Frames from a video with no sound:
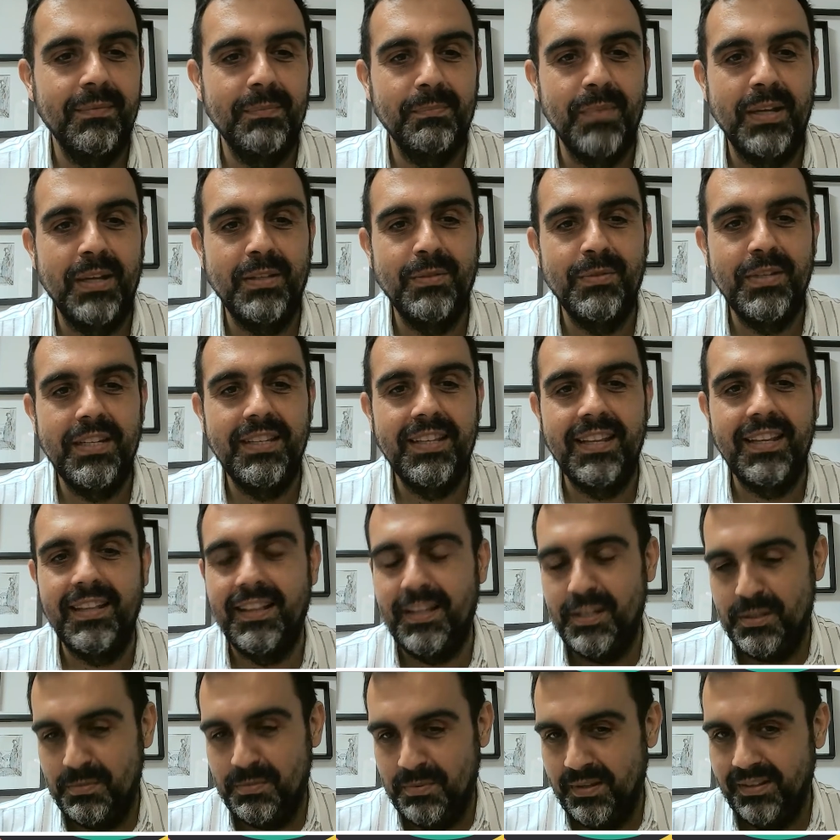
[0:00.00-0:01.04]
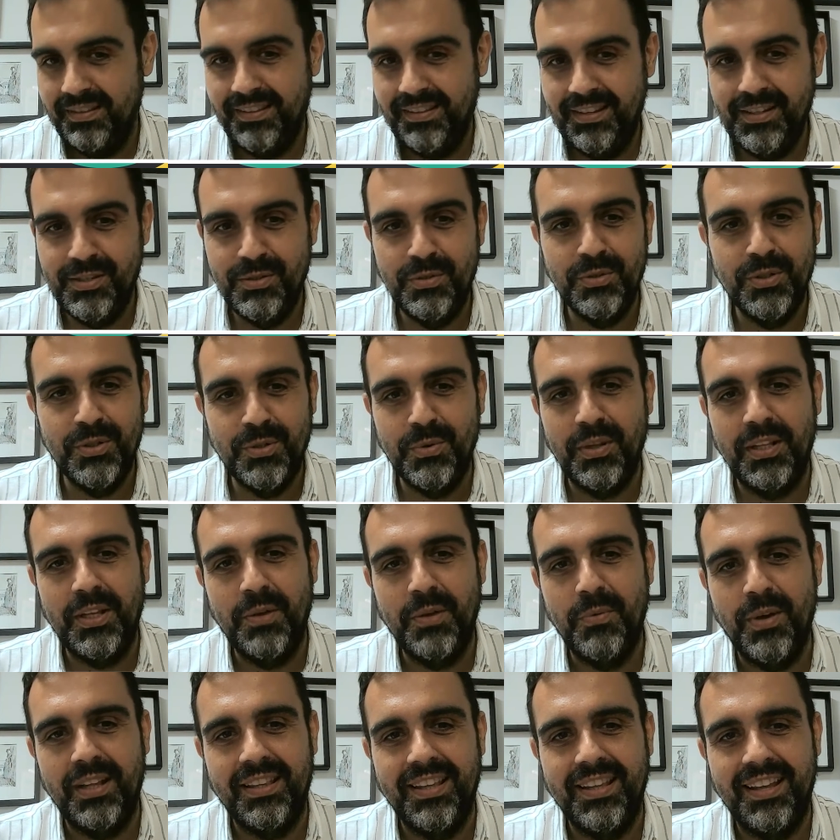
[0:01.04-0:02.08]
Madrid and Lisbon is usually
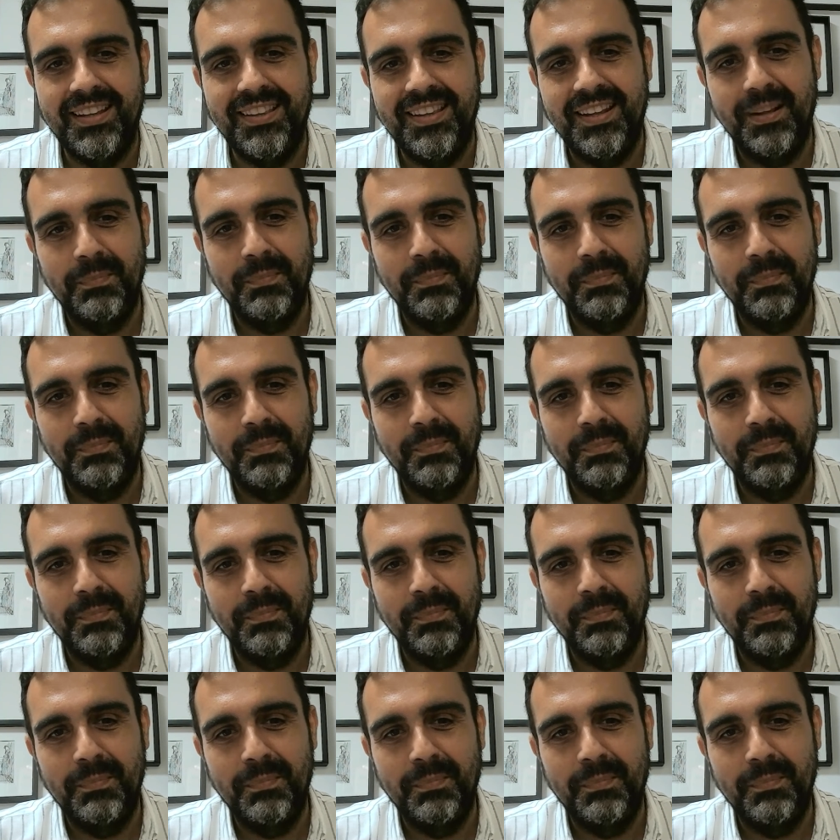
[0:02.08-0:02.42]
what I tell